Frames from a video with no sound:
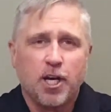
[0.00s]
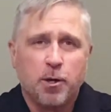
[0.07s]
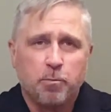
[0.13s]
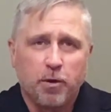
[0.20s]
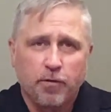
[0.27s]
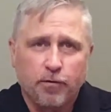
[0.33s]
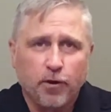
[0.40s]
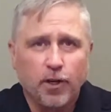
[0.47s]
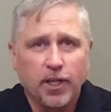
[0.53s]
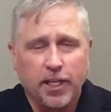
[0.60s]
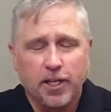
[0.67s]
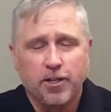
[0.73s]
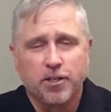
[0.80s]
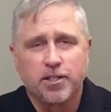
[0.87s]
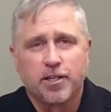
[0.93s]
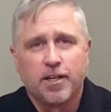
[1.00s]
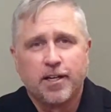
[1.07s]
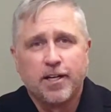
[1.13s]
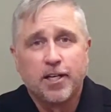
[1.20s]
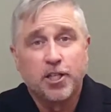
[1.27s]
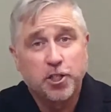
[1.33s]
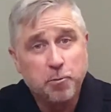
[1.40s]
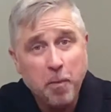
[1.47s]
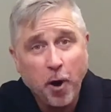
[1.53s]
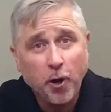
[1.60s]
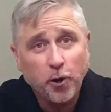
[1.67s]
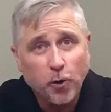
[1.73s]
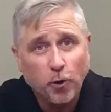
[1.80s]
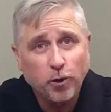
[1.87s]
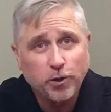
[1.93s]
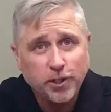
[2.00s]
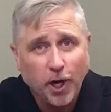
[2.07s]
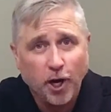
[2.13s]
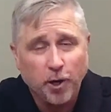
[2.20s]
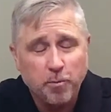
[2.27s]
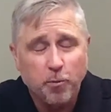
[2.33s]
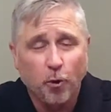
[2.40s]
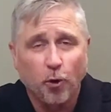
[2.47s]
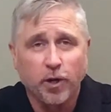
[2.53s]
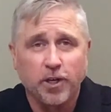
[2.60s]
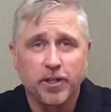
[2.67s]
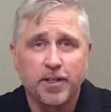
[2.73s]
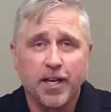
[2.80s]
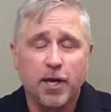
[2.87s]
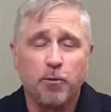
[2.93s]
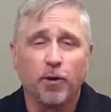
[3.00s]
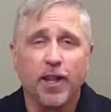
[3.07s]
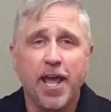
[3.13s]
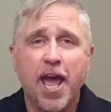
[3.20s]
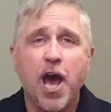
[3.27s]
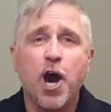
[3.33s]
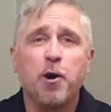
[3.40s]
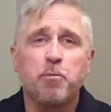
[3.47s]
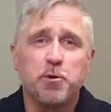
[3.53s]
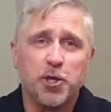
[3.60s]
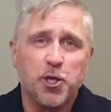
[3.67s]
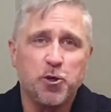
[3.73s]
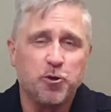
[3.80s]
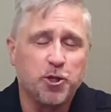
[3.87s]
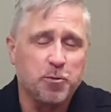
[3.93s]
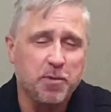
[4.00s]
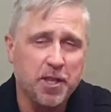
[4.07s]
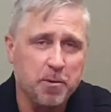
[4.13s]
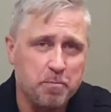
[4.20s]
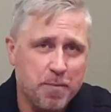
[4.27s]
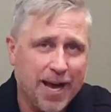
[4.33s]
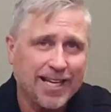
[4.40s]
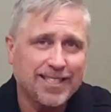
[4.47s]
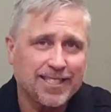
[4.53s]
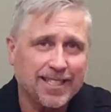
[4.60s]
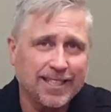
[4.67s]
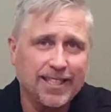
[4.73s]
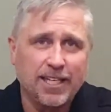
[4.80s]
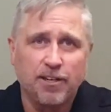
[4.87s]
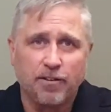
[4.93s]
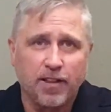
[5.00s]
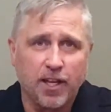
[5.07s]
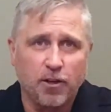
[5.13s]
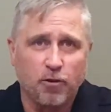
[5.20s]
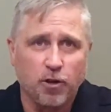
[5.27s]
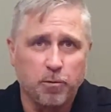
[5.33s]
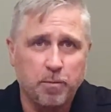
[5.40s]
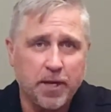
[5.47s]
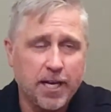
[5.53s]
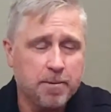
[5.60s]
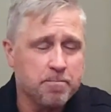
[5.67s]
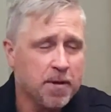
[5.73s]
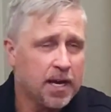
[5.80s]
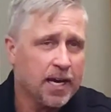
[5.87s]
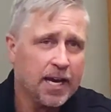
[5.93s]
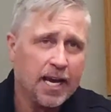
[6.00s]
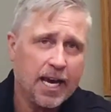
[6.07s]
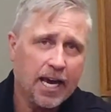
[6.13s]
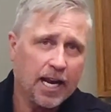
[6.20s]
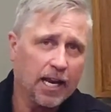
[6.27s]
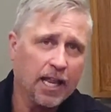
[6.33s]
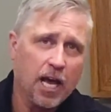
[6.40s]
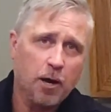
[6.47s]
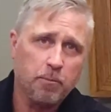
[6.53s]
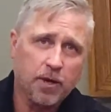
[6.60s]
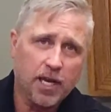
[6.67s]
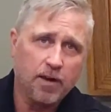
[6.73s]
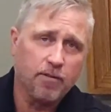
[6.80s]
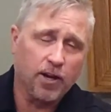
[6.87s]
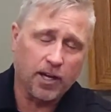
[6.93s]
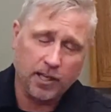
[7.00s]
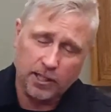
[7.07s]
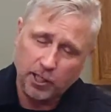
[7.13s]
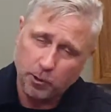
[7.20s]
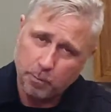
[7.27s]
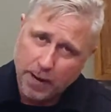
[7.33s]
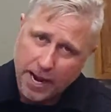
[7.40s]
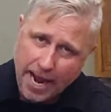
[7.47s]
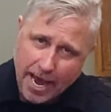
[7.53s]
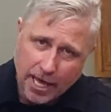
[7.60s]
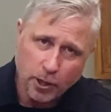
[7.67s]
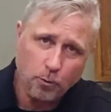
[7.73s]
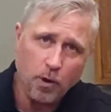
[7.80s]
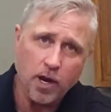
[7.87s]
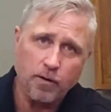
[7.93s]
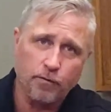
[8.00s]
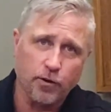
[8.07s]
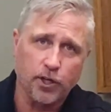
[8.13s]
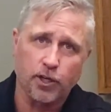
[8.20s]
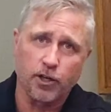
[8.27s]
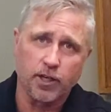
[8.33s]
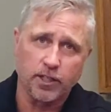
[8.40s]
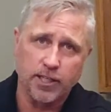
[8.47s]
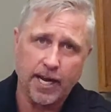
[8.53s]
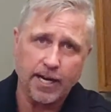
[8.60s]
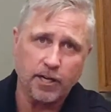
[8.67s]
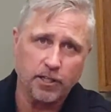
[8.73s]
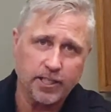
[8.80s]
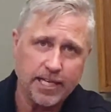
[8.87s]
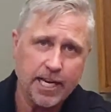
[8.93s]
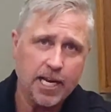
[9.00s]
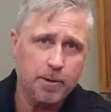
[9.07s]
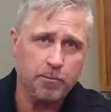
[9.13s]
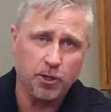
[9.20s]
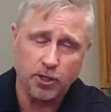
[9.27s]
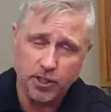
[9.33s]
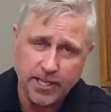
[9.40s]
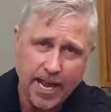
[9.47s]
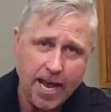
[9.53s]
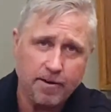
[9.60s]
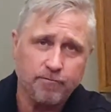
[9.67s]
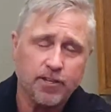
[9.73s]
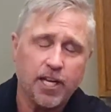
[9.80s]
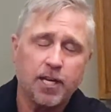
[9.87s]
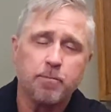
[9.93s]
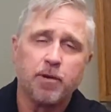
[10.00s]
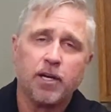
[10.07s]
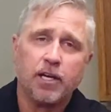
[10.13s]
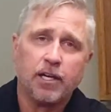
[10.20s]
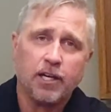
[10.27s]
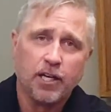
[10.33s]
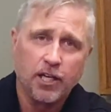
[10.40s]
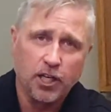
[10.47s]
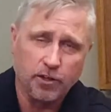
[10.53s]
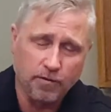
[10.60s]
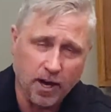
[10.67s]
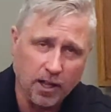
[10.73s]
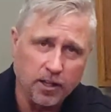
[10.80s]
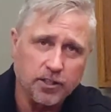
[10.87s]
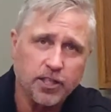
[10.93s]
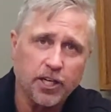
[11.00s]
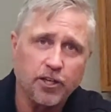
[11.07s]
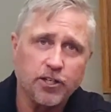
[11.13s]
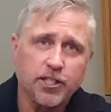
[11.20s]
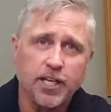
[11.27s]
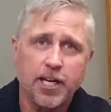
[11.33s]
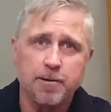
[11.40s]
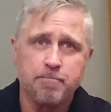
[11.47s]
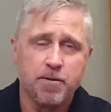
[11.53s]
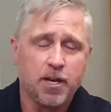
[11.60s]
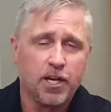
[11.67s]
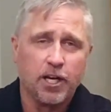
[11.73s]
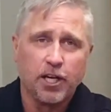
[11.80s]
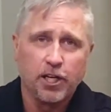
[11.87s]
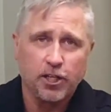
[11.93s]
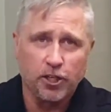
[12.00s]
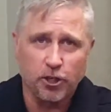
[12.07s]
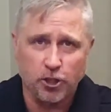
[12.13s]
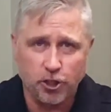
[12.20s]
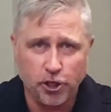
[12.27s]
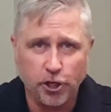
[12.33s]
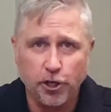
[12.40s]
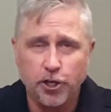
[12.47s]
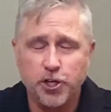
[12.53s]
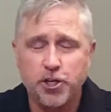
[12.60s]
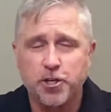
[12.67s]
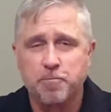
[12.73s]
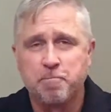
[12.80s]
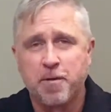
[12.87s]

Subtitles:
But for leaders, SMART goals are important. It will help you to be the best leader that you can be. It'll help give a clear pathway for your entire team, your staff team, your volunteer team, your church.